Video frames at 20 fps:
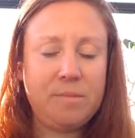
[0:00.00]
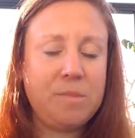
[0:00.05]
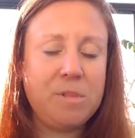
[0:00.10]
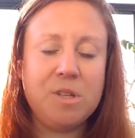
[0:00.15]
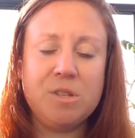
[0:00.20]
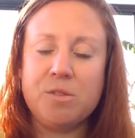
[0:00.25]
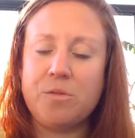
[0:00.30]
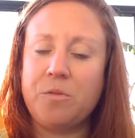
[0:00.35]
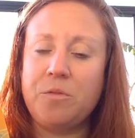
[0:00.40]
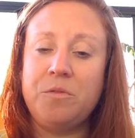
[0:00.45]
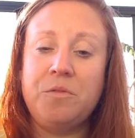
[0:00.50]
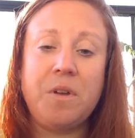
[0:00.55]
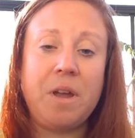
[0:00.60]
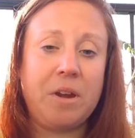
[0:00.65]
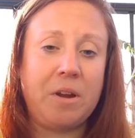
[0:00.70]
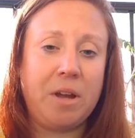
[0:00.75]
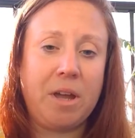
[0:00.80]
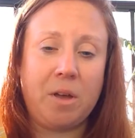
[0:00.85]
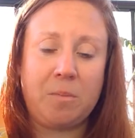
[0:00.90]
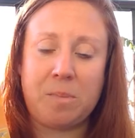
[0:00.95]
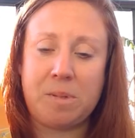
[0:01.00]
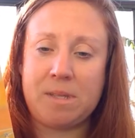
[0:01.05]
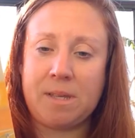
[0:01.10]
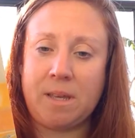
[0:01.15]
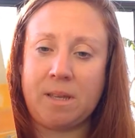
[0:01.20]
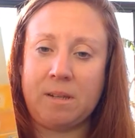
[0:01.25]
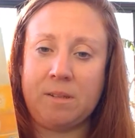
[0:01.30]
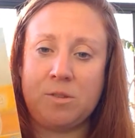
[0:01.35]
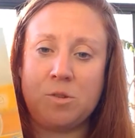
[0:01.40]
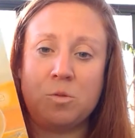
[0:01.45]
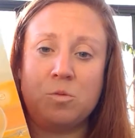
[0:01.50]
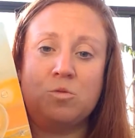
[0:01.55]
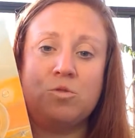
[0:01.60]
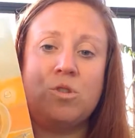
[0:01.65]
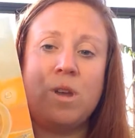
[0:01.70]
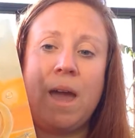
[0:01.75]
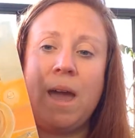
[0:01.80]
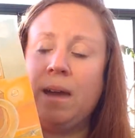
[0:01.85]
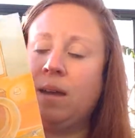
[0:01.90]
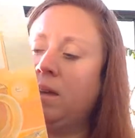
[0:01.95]
He's very upset. So
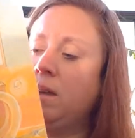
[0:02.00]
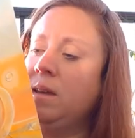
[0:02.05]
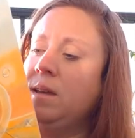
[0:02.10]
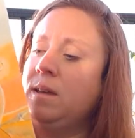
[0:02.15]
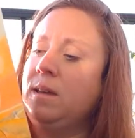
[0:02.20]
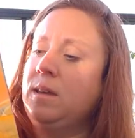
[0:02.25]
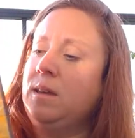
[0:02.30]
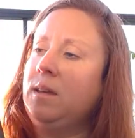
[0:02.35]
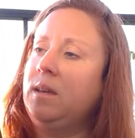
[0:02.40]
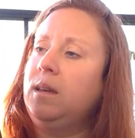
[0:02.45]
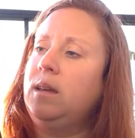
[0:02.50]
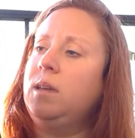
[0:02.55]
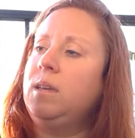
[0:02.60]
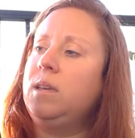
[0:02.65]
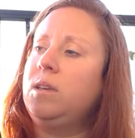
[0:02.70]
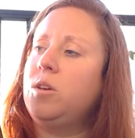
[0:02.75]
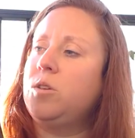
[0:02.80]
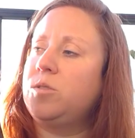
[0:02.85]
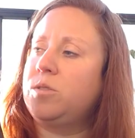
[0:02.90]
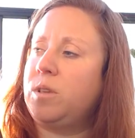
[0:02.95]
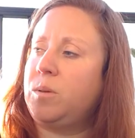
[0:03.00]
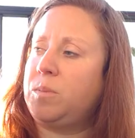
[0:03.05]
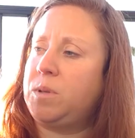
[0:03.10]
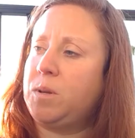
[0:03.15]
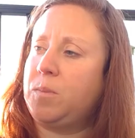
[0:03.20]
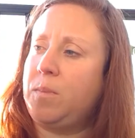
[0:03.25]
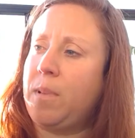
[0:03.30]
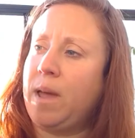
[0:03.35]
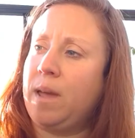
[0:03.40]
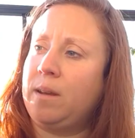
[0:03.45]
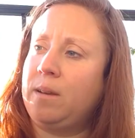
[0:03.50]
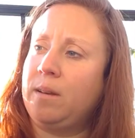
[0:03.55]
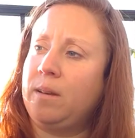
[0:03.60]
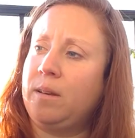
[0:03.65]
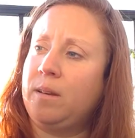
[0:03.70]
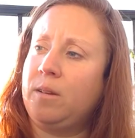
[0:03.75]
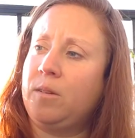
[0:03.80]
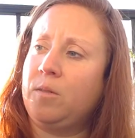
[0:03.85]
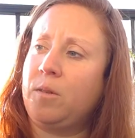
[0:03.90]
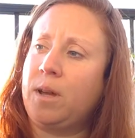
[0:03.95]
Jack, he goes up to bed,
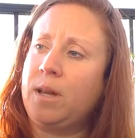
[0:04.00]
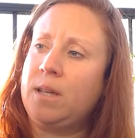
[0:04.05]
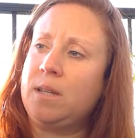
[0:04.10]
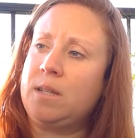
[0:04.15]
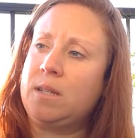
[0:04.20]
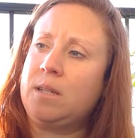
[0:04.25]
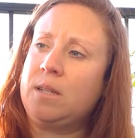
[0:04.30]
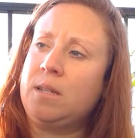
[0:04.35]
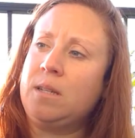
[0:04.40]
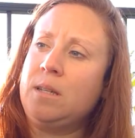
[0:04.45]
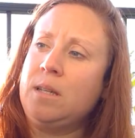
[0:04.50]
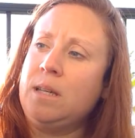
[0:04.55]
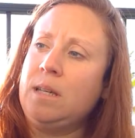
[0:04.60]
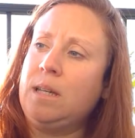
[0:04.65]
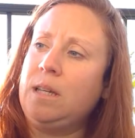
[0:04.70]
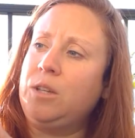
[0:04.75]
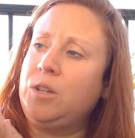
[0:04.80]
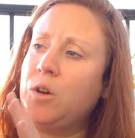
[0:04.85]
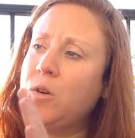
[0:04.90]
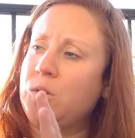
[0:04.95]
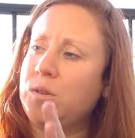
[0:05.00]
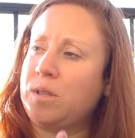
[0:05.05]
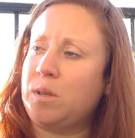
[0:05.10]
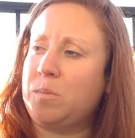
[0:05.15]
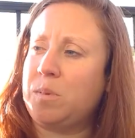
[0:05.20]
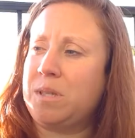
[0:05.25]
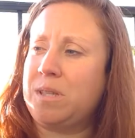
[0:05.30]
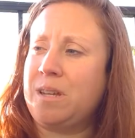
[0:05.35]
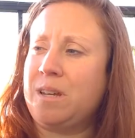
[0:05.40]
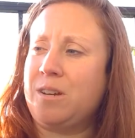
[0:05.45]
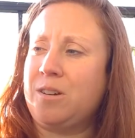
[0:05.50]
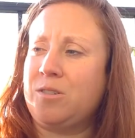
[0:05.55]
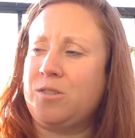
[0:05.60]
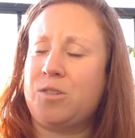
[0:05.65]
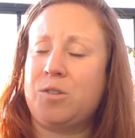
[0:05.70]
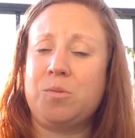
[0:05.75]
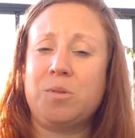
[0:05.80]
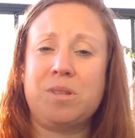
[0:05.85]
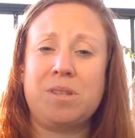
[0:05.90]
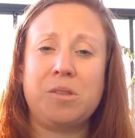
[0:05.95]
right? He goes upstairs
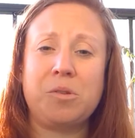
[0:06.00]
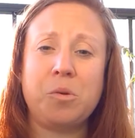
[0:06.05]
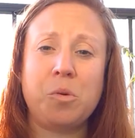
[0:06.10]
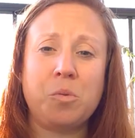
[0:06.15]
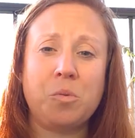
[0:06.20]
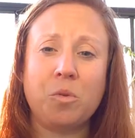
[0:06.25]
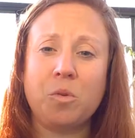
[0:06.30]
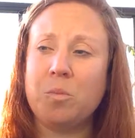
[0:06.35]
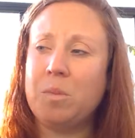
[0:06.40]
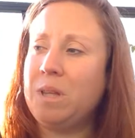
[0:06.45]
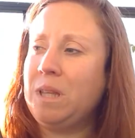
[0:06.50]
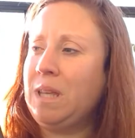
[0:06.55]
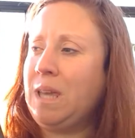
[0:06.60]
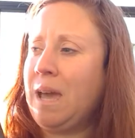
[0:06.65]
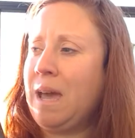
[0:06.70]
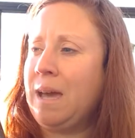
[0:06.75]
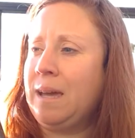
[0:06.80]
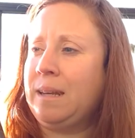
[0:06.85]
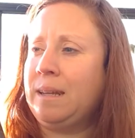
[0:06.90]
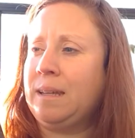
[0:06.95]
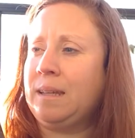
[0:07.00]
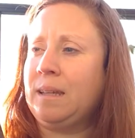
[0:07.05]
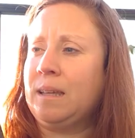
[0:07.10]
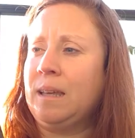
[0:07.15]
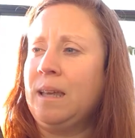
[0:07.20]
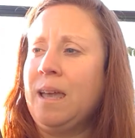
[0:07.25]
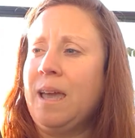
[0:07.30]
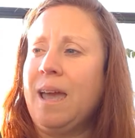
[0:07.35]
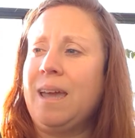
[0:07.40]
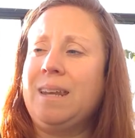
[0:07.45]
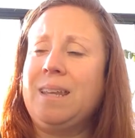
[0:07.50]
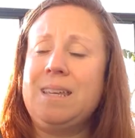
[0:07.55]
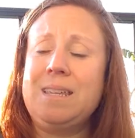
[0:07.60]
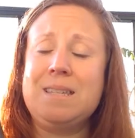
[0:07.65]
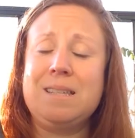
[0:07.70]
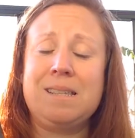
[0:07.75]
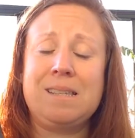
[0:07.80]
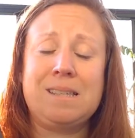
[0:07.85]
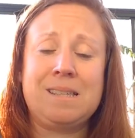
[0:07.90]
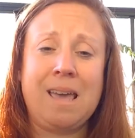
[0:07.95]
to his little room in the attic, and
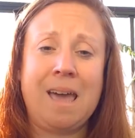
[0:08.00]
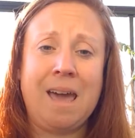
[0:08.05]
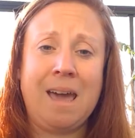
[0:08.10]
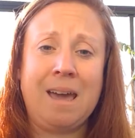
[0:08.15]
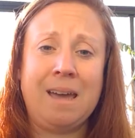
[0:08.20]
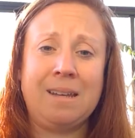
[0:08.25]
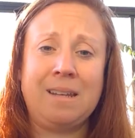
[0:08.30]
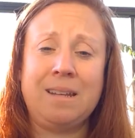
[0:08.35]
he's sad